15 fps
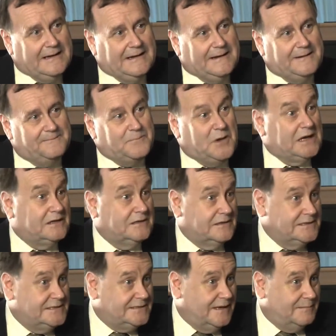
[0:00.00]
at
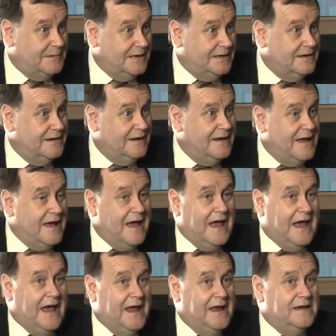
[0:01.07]
least that many,
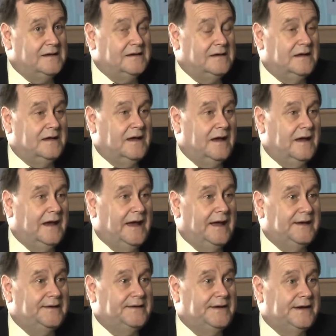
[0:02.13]
and
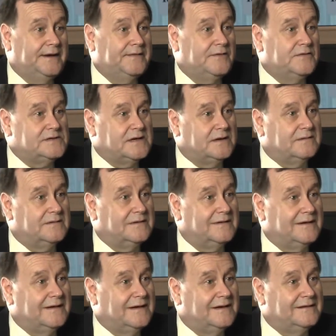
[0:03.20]
there is a
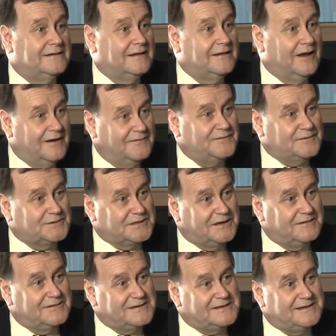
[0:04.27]
delightful
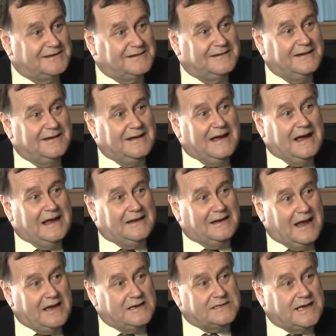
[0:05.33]
service that
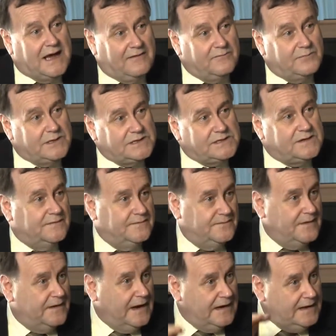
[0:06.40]
allows governments
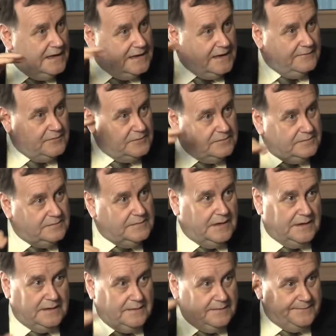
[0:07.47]
of any level,
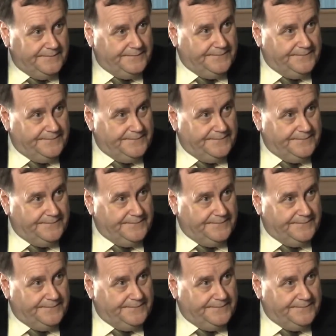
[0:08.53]
like